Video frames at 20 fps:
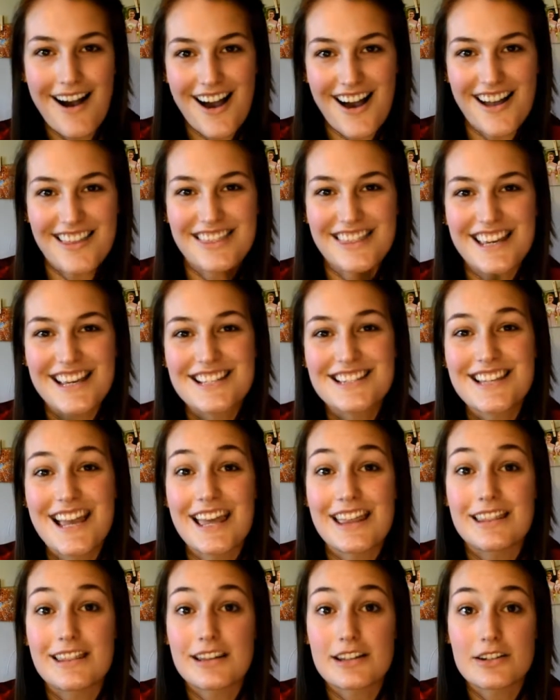on this
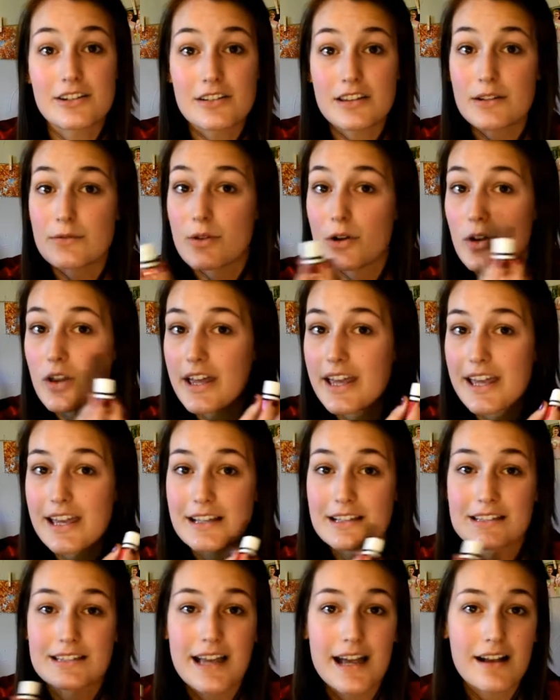and literally roll it
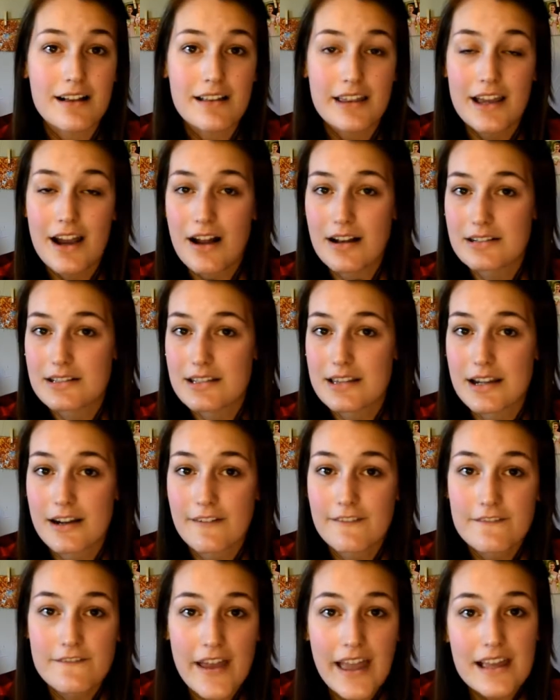exactly onto
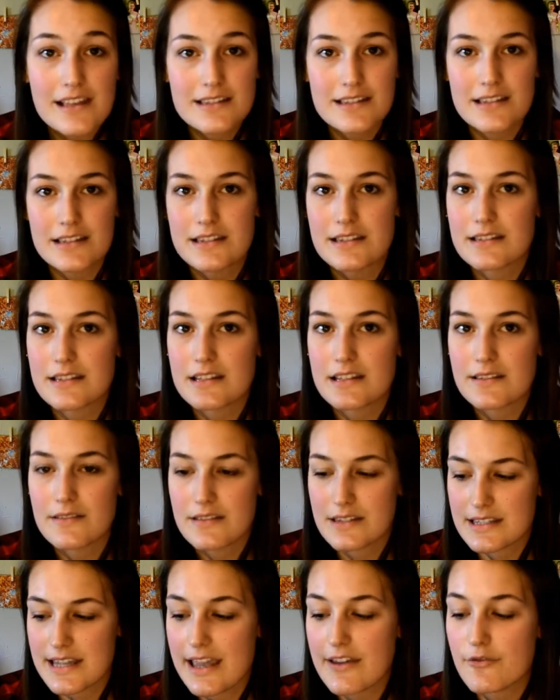their face. This is a
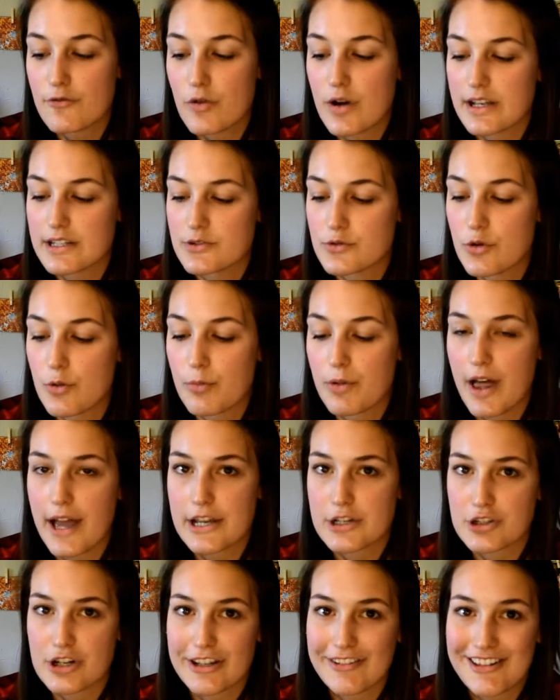safe one to
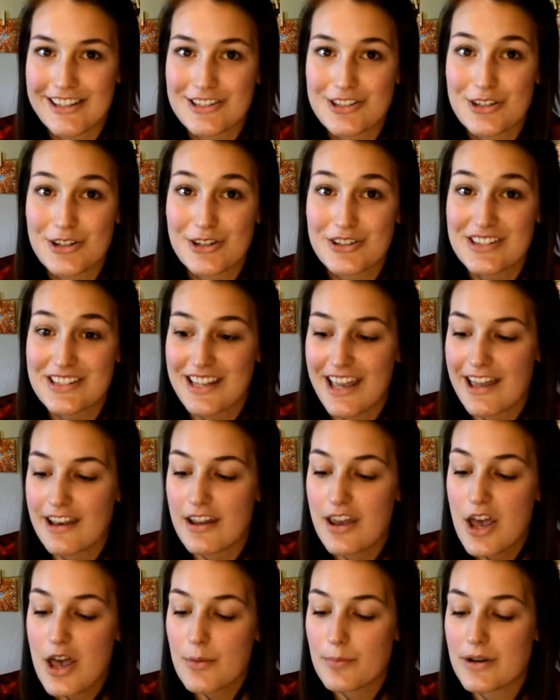apply directly to your
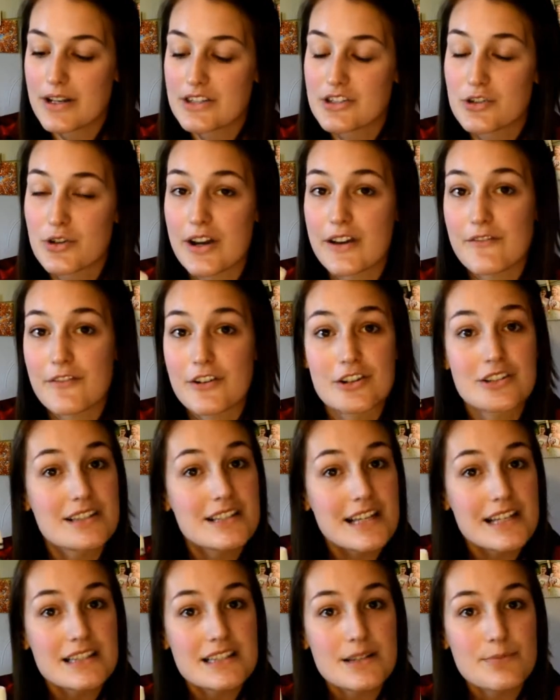skin, but it's great for
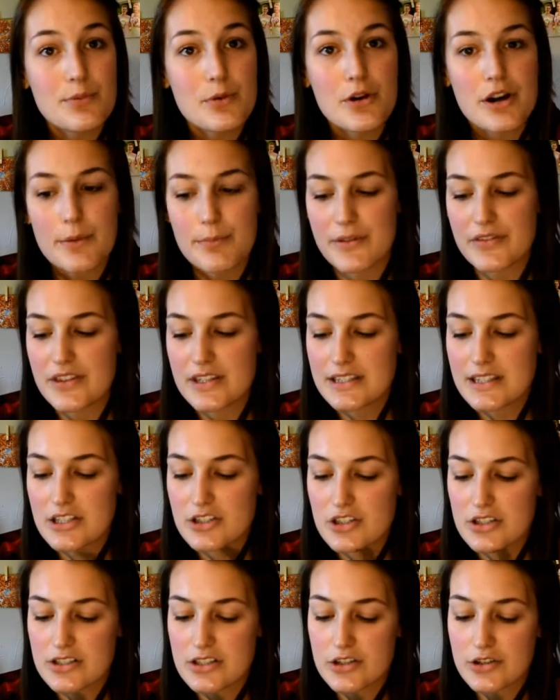skin support. But this
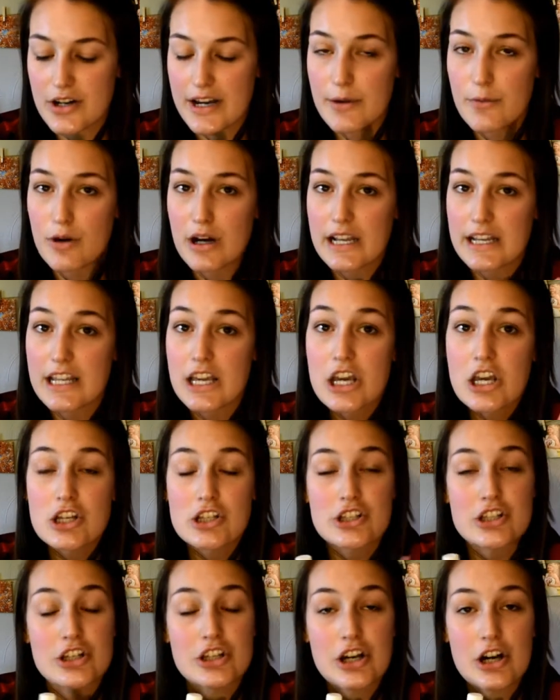is just a great one
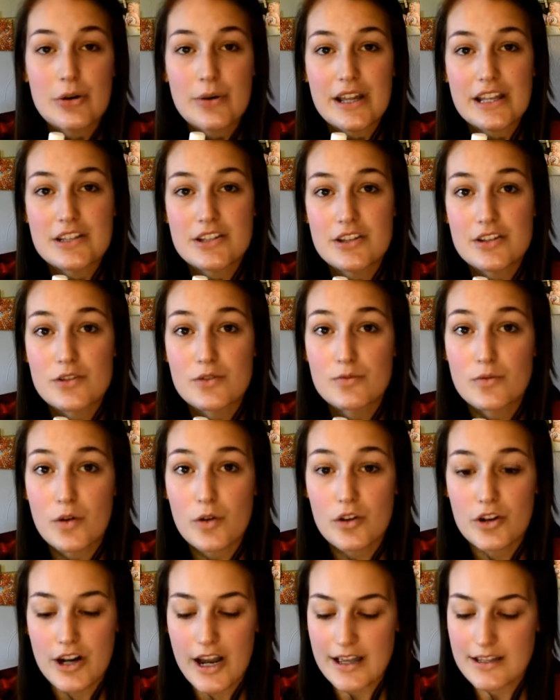to go into the
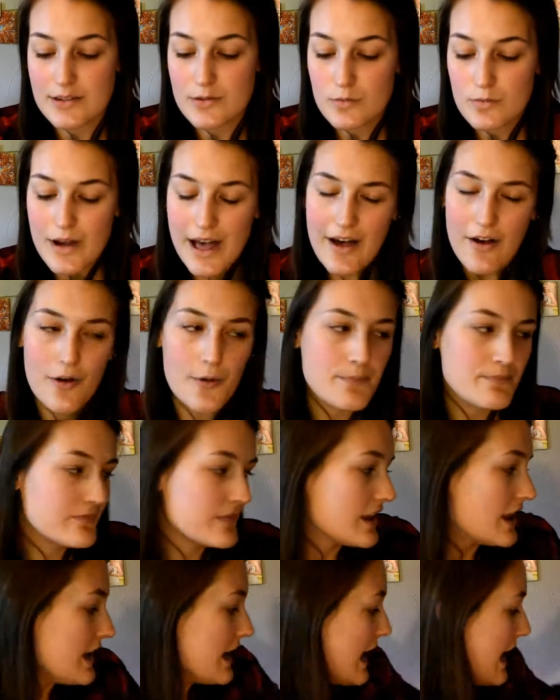roller as well.
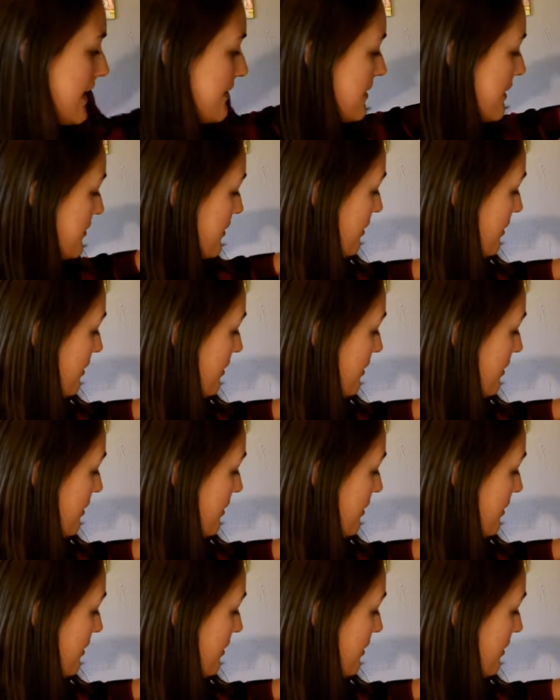And